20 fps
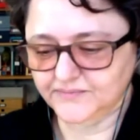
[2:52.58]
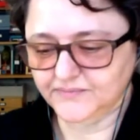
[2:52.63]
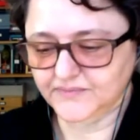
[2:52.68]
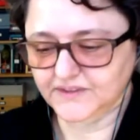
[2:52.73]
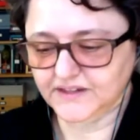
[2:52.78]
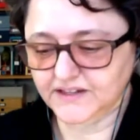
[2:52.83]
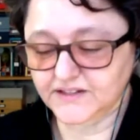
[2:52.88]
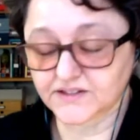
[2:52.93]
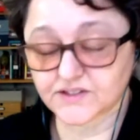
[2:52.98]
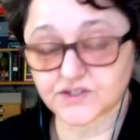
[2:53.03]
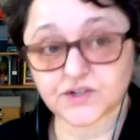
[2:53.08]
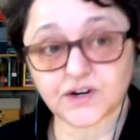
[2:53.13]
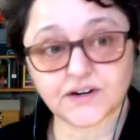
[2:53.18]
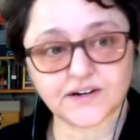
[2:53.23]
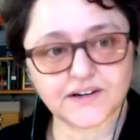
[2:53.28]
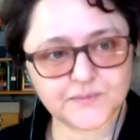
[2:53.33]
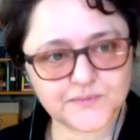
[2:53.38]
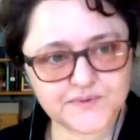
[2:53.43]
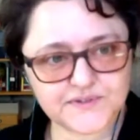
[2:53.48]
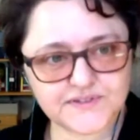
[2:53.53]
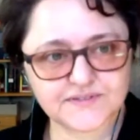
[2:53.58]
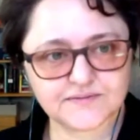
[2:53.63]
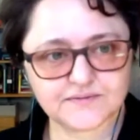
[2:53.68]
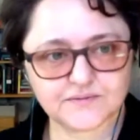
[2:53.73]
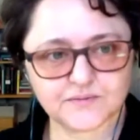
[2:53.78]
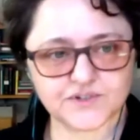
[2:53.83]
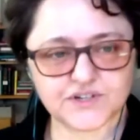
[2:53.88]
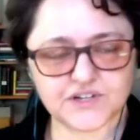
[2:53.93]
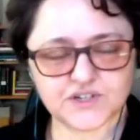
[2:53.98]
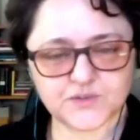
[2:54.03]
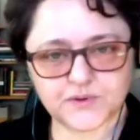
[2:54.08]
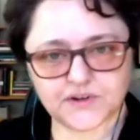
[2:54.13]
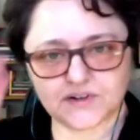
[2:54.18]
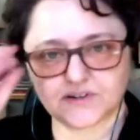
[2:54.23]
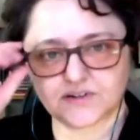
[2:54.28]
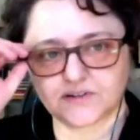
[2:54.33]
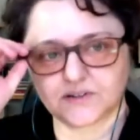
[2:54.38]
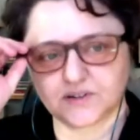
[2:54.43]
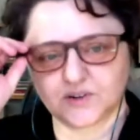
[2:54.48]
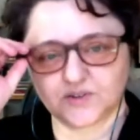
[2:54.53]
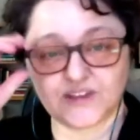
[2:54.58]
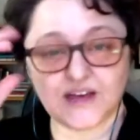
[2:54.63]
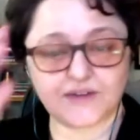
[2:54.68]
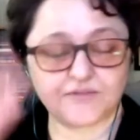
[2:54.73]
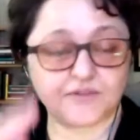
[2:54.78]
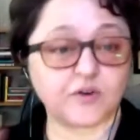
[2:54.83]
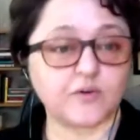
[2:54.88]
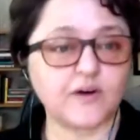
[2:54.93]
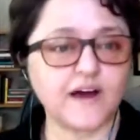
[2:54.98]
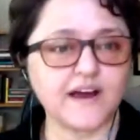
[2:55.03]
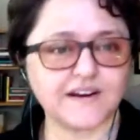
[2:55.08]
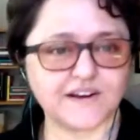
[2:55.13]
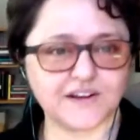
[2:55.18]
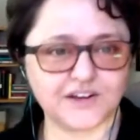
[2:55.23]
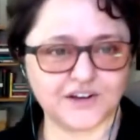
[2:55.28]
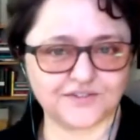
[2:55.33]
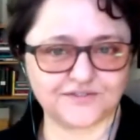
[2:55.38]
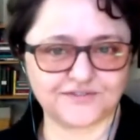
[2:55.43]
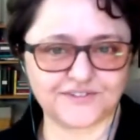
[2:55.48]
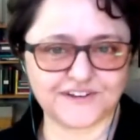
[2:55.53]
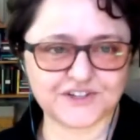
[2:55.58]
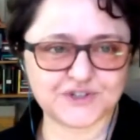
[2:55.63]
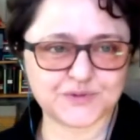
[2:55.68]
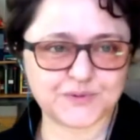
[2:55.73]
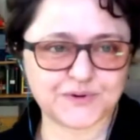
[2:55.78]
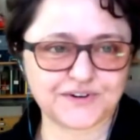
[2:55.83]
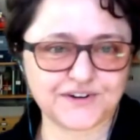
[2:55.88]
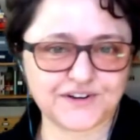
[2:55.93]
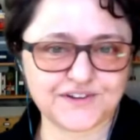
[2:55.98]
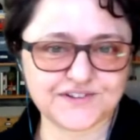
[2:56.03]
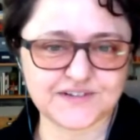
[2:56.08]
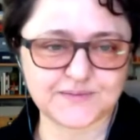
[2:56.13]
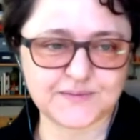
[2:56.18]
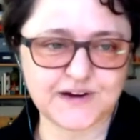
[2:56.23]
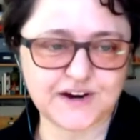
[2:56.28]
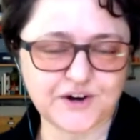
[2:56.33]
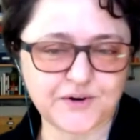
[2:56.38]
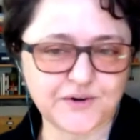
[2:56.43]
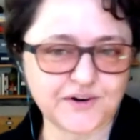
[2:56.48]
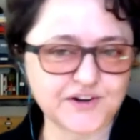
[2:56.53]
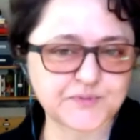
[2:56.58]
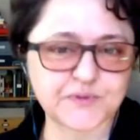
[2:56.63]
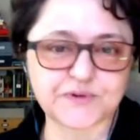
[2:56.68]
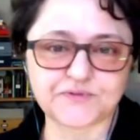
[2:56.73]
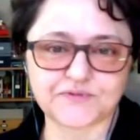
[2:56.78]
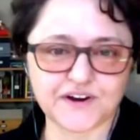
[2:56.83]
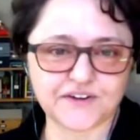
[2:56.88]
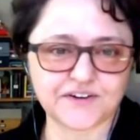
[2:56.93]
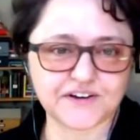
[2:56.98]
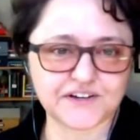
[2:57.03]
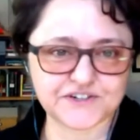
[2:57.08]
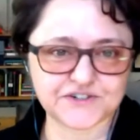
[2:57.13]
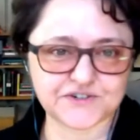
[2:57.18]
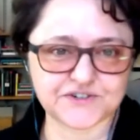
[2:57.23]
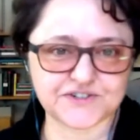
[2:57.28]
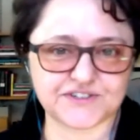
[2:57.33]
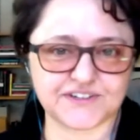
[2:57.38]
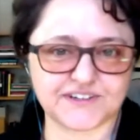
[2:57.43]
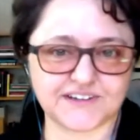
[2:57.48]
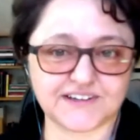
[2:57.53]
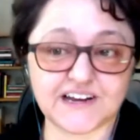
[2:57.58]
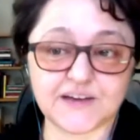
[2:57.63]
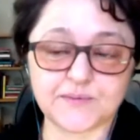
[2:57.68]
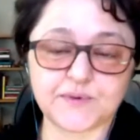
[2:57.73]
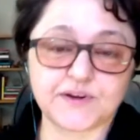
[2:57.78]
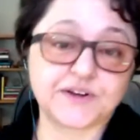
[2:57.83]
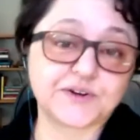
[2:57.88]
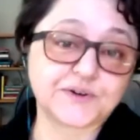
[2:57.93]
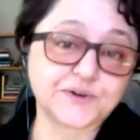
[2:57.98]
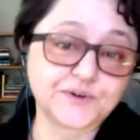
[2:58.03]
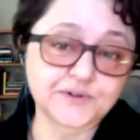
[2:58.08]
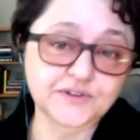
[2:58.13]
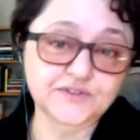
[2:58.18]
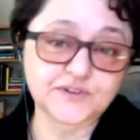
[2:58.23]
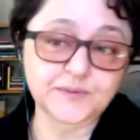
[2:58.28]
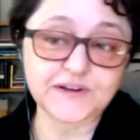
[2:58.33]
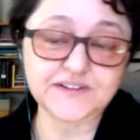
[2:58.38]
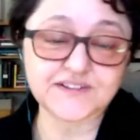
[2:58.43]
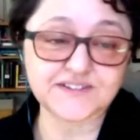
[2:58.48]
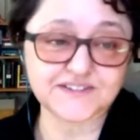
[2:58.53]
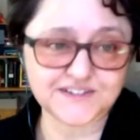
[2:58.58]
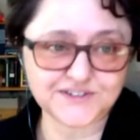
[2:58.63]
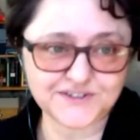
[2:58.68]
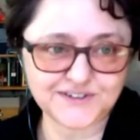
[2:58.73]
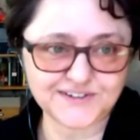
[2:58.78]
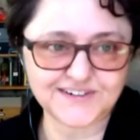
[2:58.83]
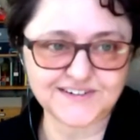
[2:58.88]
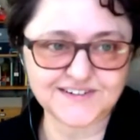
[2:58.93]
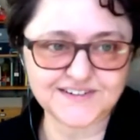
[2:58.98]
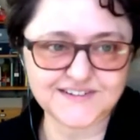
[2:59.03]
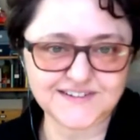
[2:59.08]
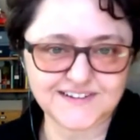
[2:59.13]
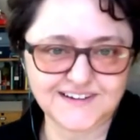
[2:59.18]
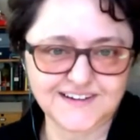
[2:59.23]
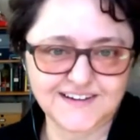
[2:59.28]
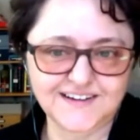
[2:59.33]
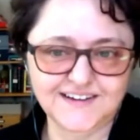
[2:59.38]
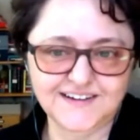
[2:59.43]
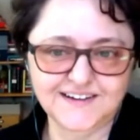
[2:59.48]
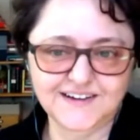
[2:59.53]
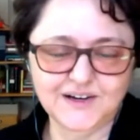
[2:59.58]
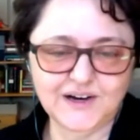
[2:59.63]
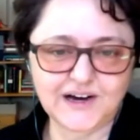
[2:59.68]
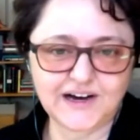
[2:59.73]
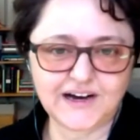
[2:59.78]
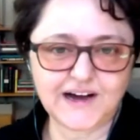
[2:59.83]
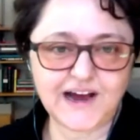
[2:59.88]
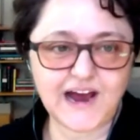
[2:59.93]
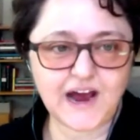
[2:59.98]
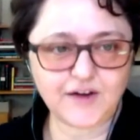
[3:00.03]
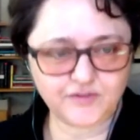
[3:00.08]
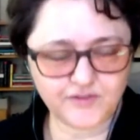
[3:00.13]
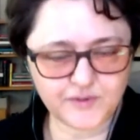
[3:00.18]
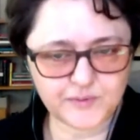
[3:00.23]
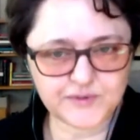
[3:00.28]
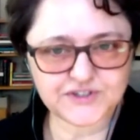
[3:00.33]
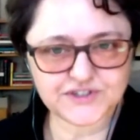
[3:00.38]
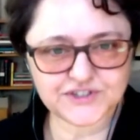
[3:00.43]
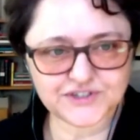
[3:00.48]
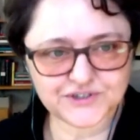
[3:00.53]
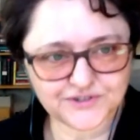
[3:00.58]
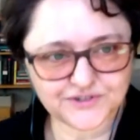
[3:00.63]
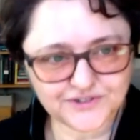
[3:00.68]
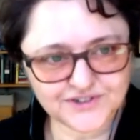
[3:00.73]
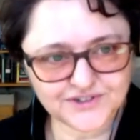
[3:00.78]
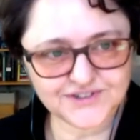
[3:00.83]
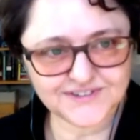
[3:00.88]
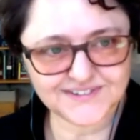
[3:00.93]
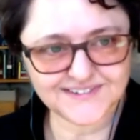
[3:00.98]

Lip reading: startups, which has been, that variety of experience in my career has been very interesting. And I've been at Google for about 6 years. Half of it in search,